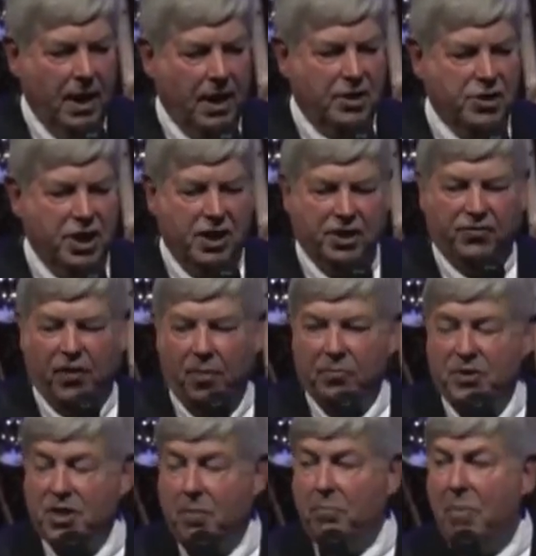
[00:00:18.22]
She is from
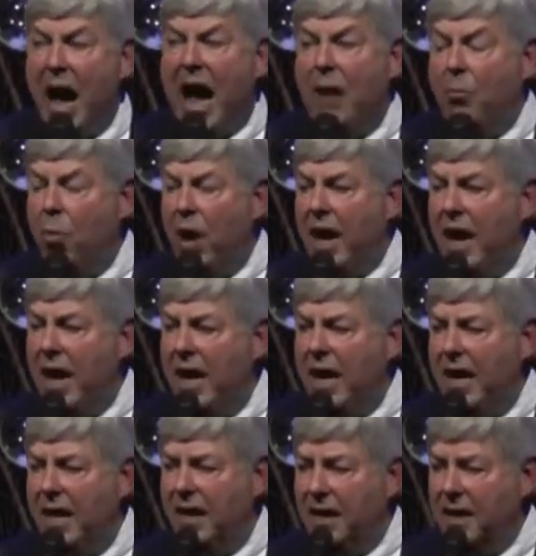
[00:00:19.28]
Zimbabwe
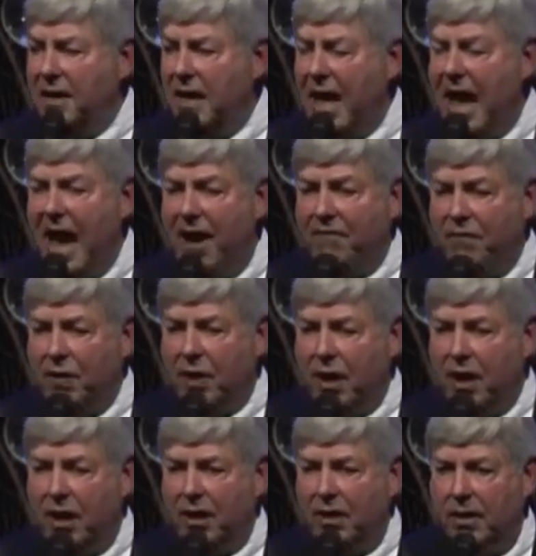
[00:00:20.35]
in
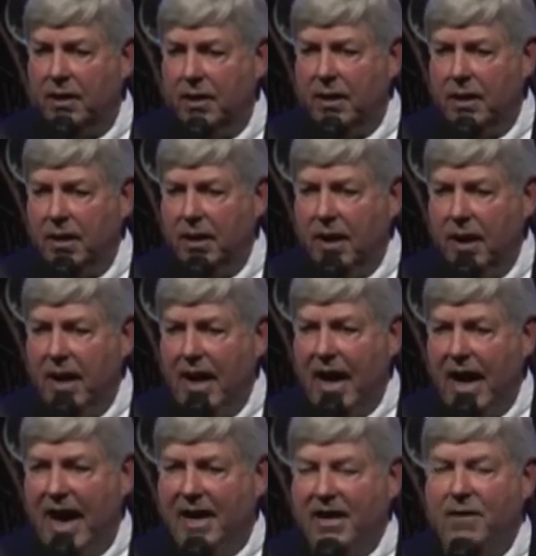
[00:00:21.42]
Africa.
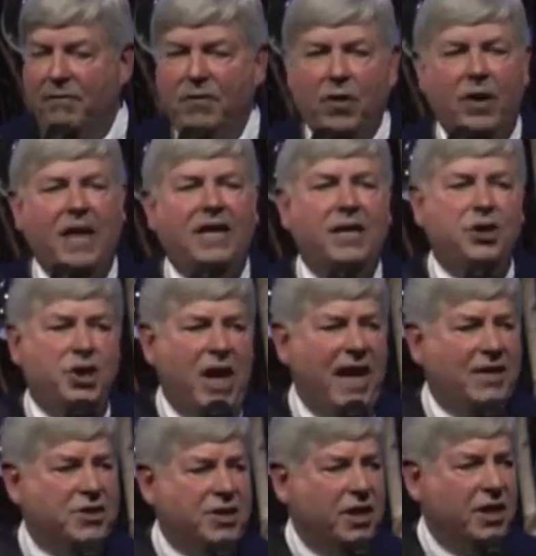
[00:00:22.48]
And if you get a
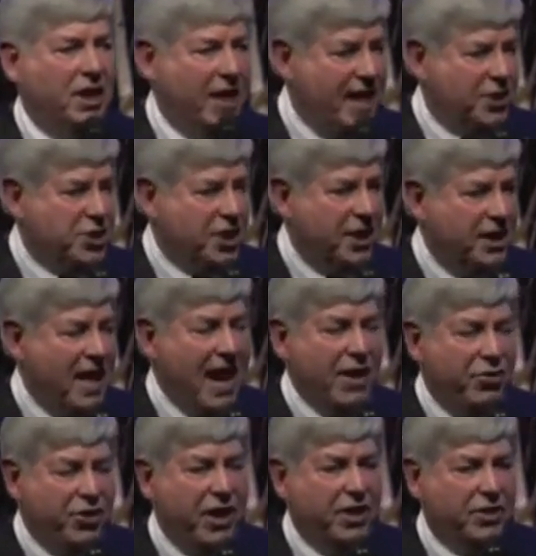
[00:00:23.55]
chance to listen, I
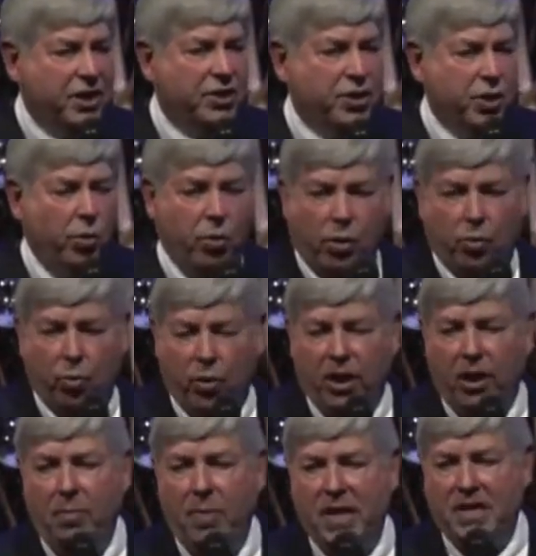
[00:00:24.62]
think that you will
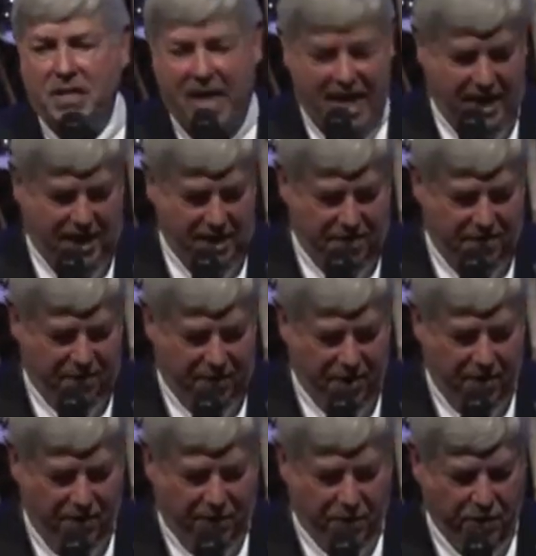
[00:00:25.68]
really be taken
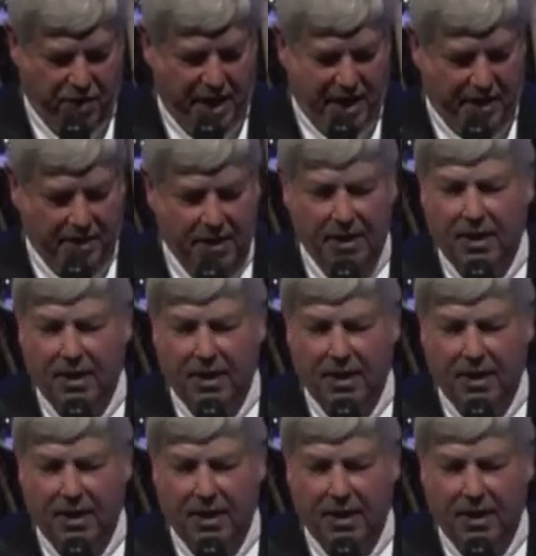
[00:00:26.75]
for that.